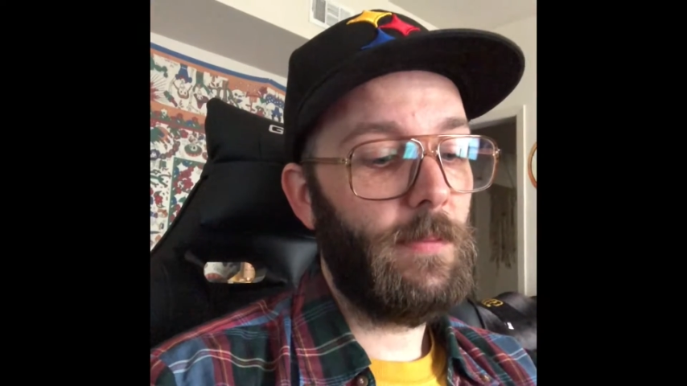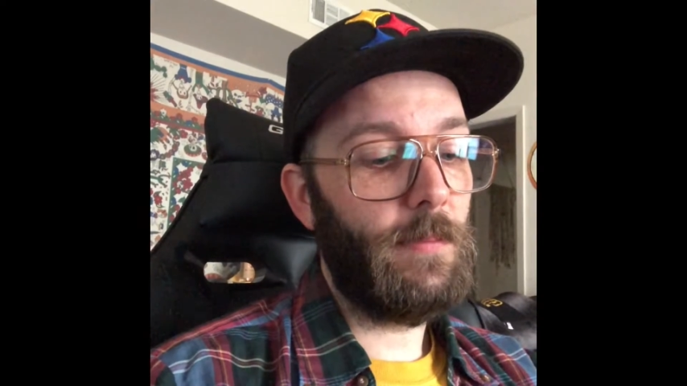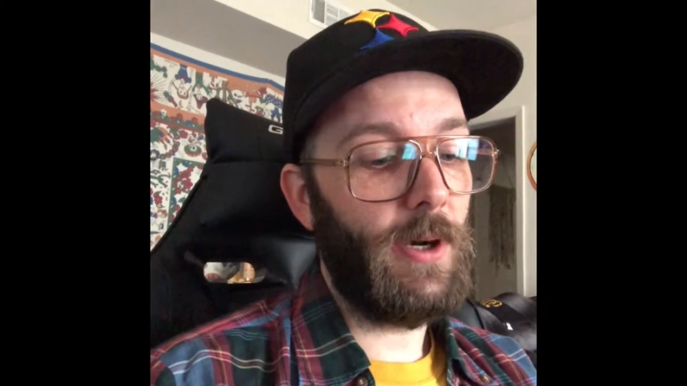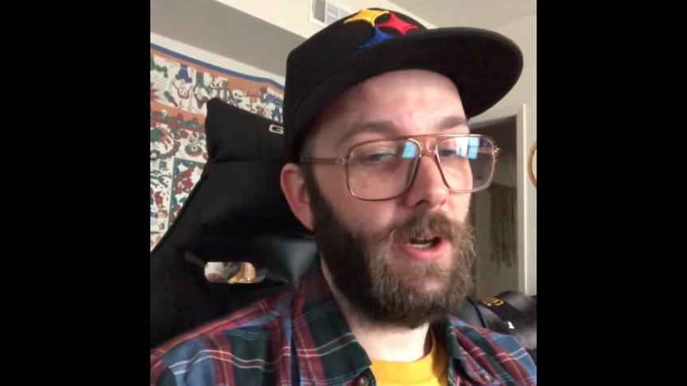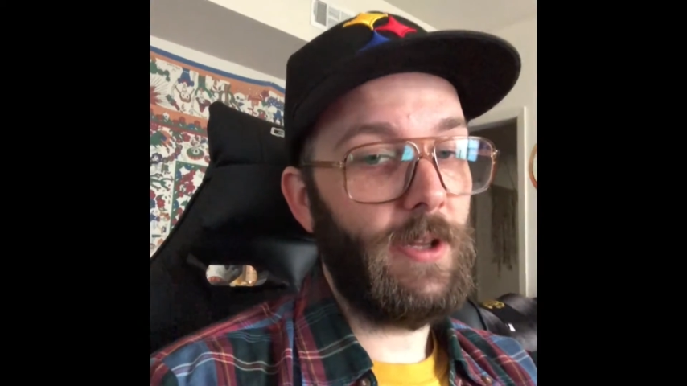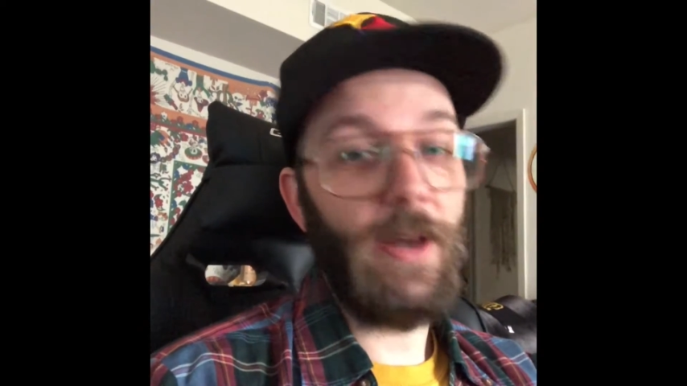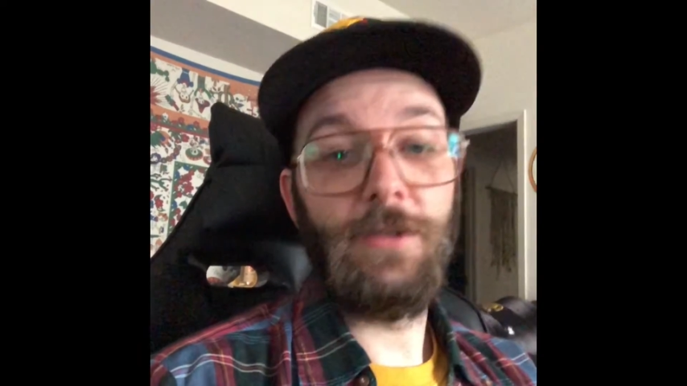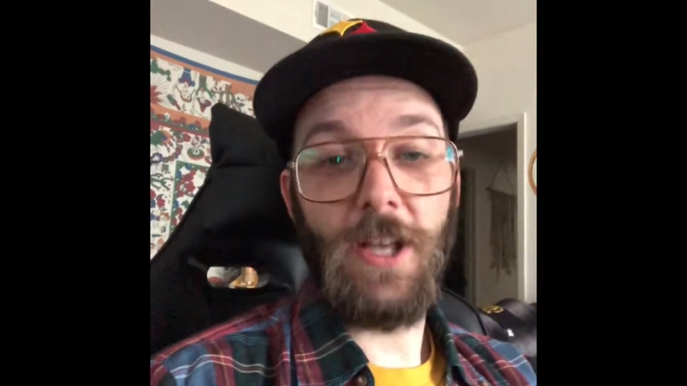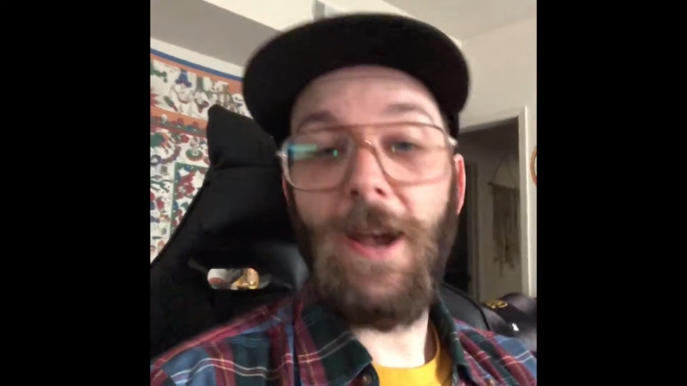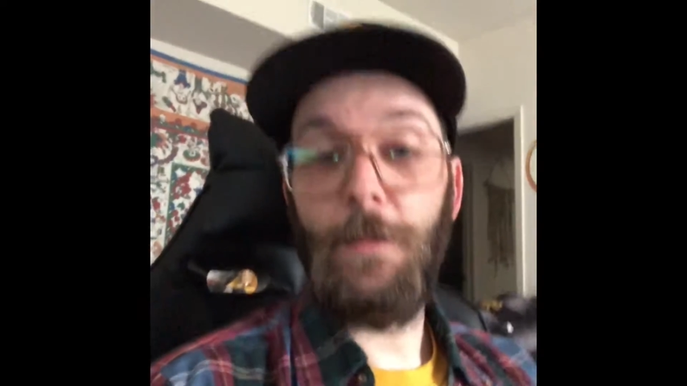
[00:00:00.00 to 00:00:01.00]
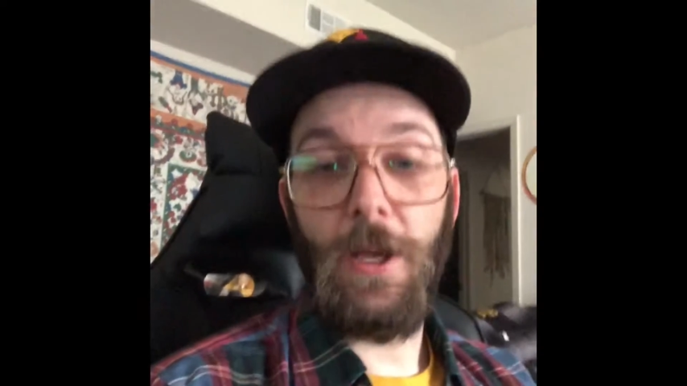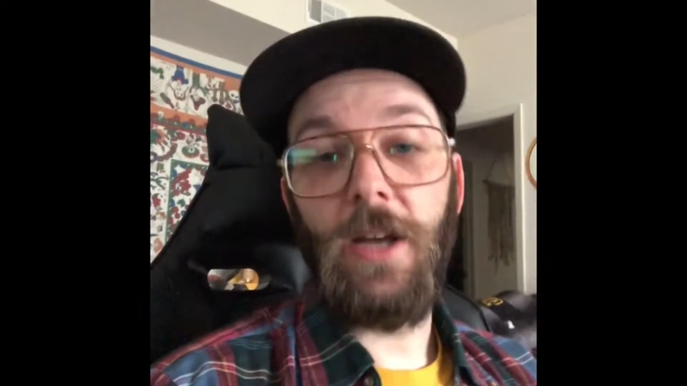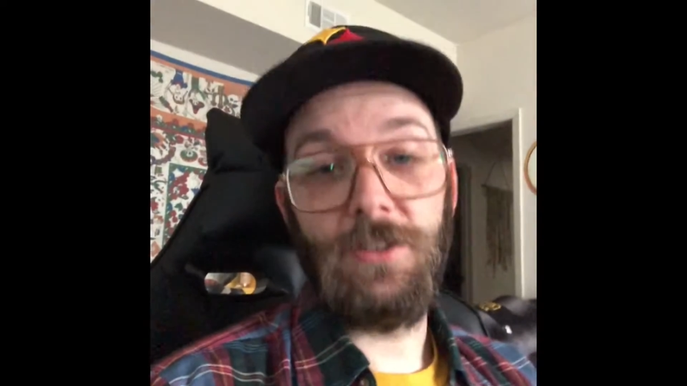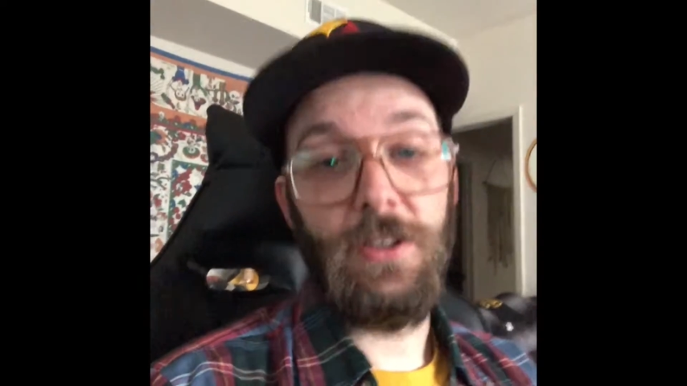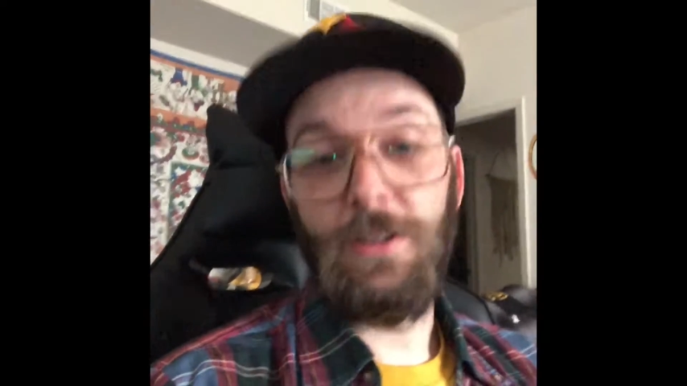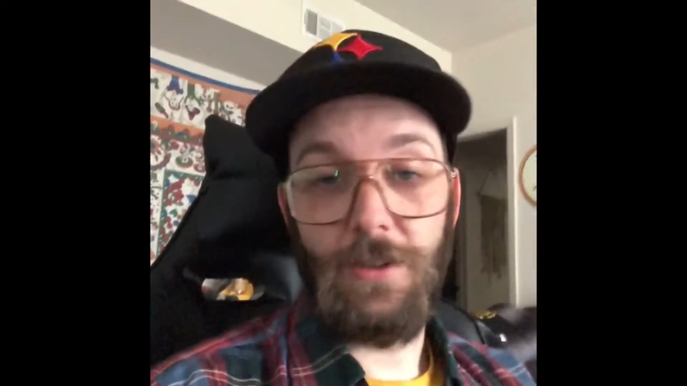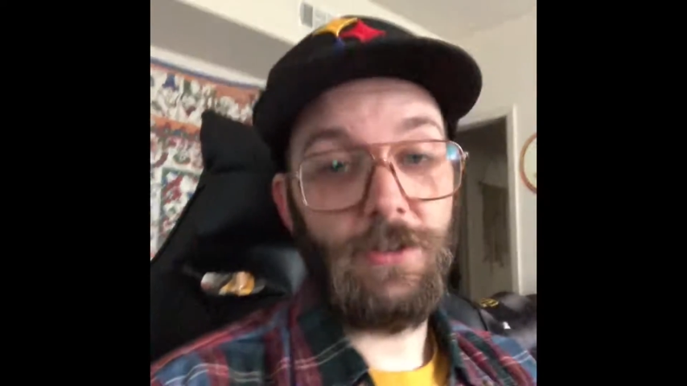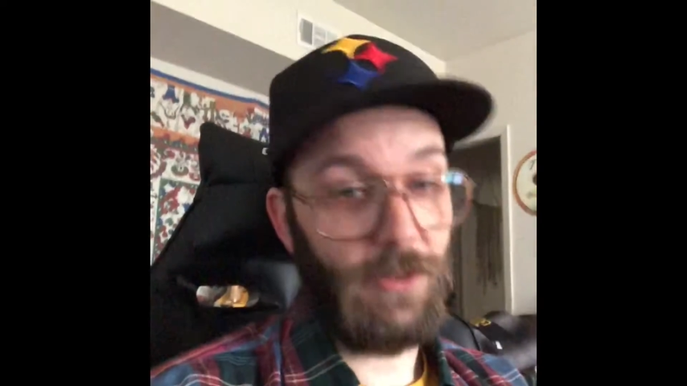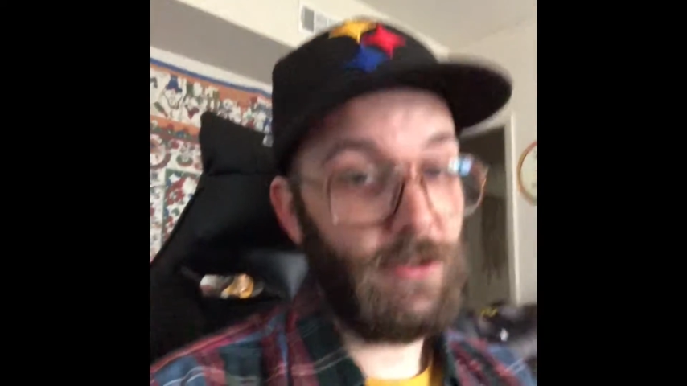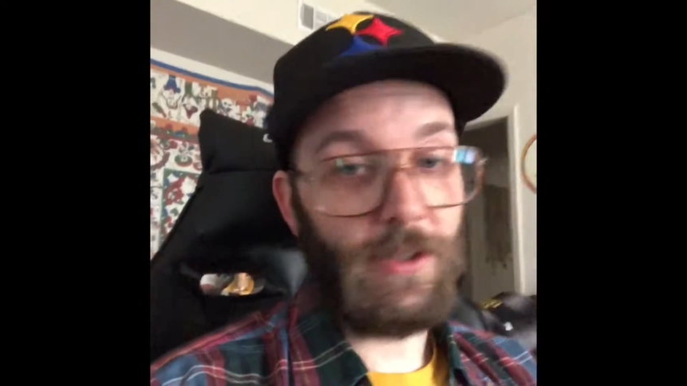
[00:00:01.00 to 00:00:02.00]
but that was a happy accident
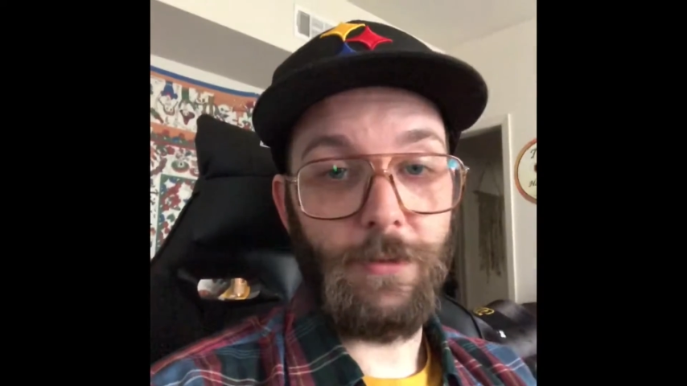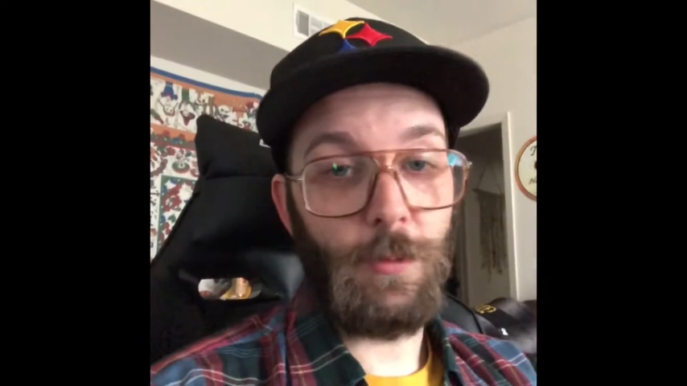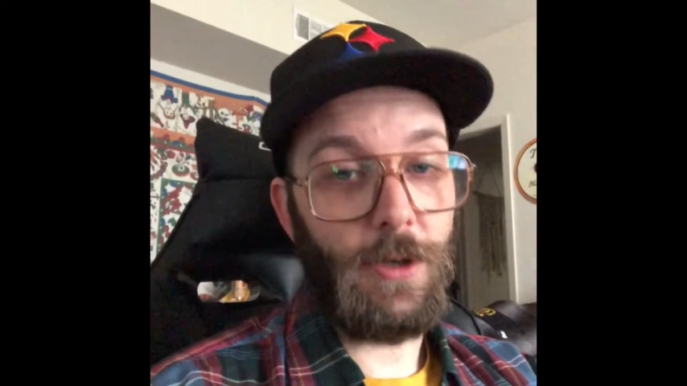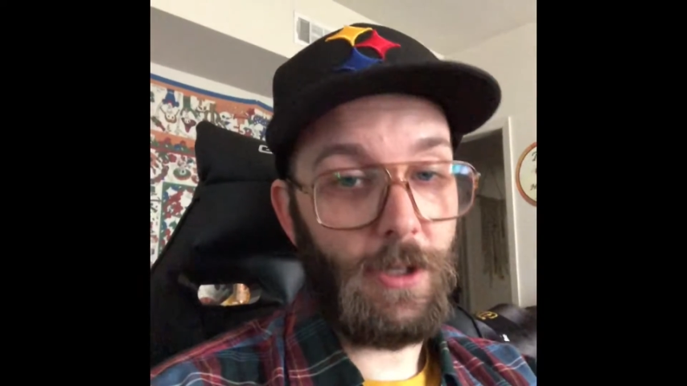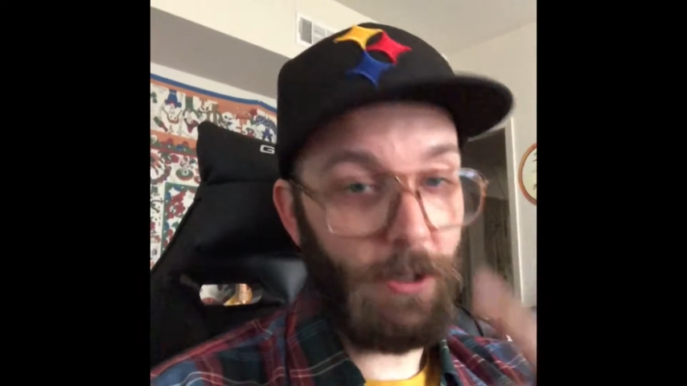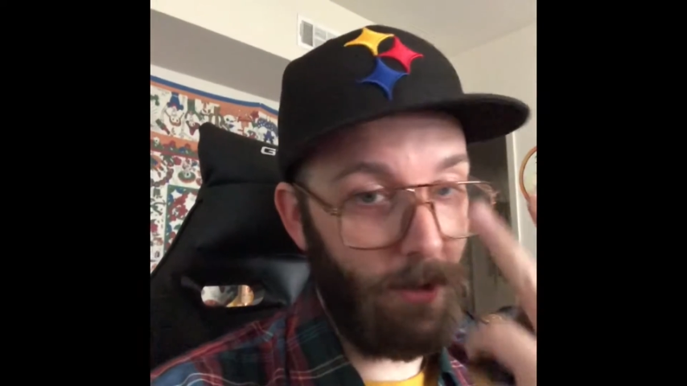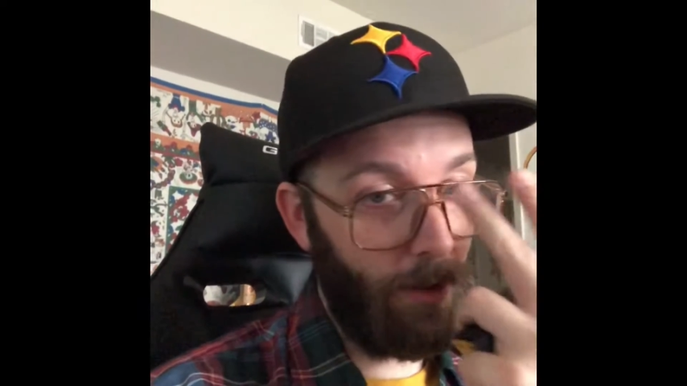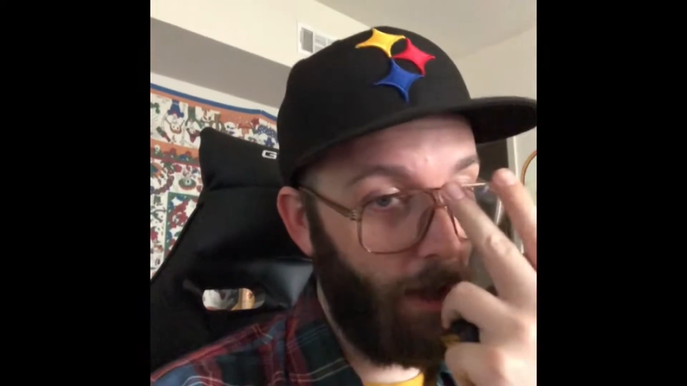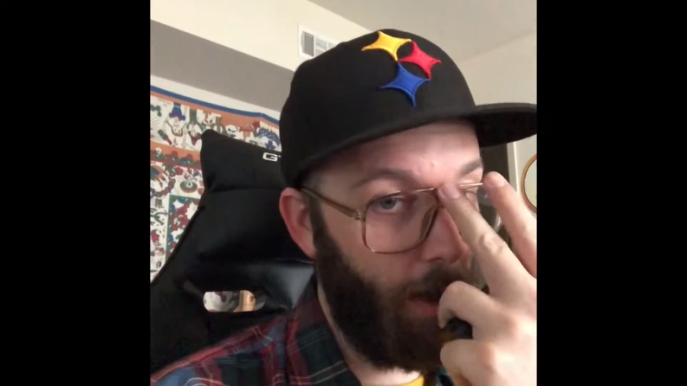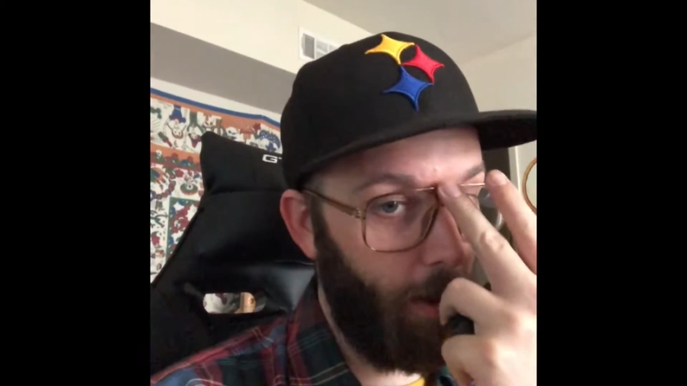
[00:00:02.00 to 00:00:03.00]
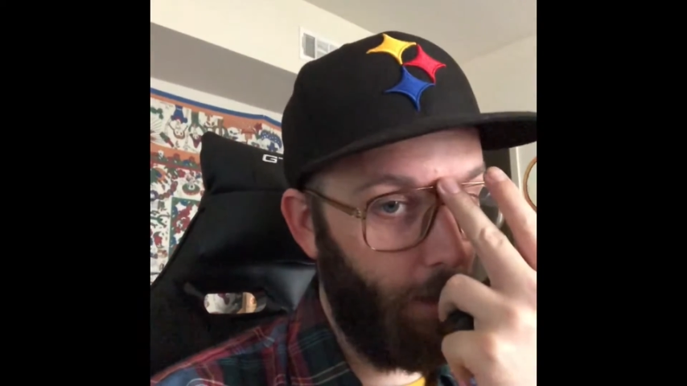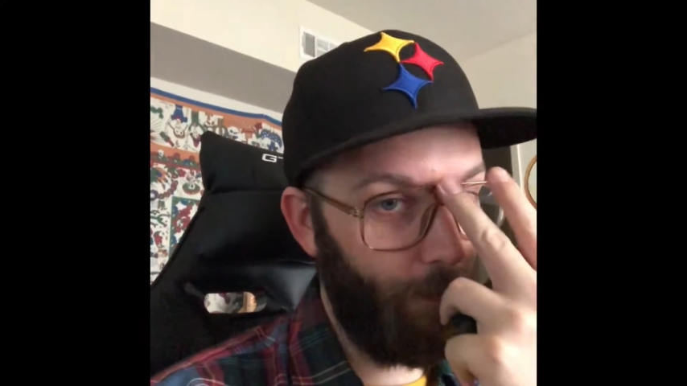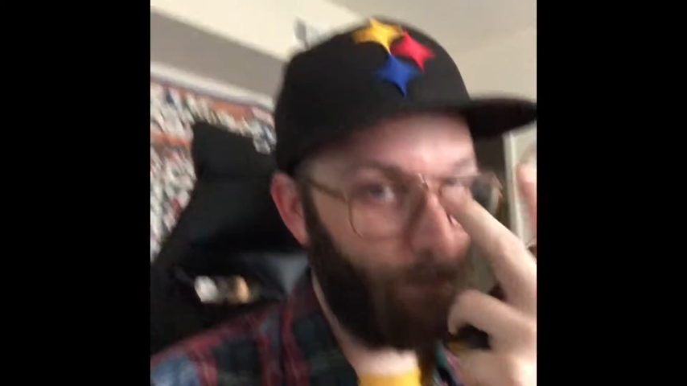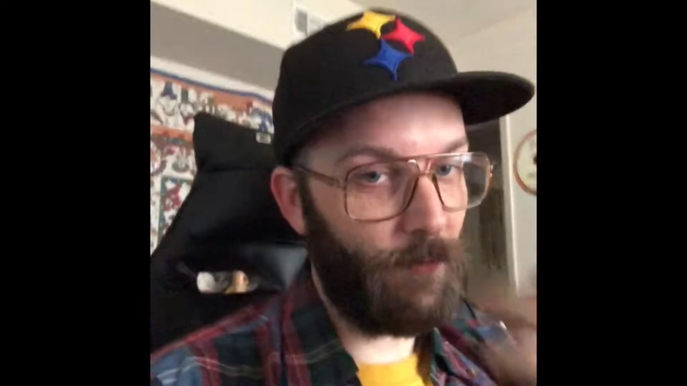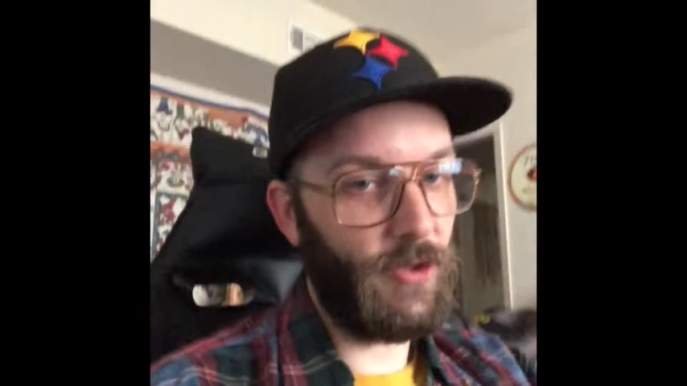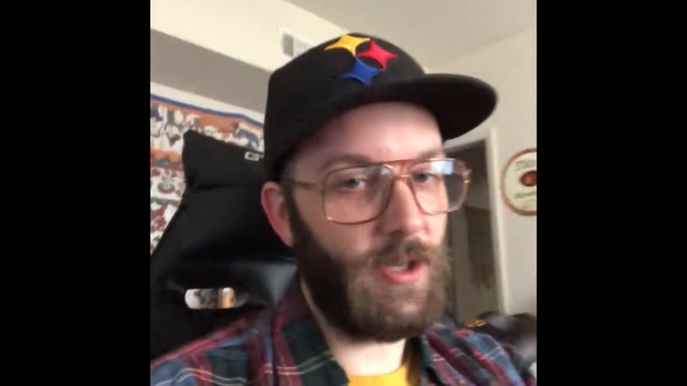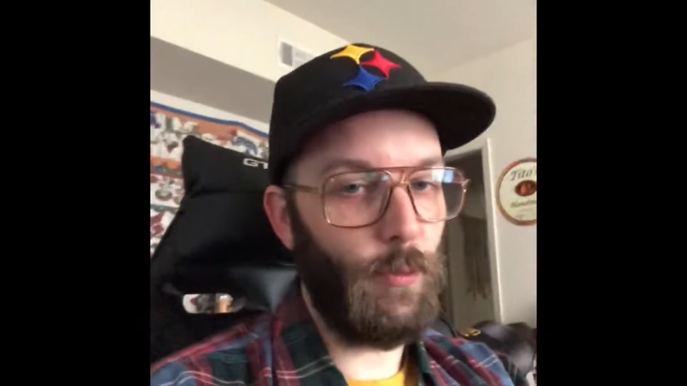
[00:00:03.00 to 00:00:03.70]
because this stuff's pretty good. Let's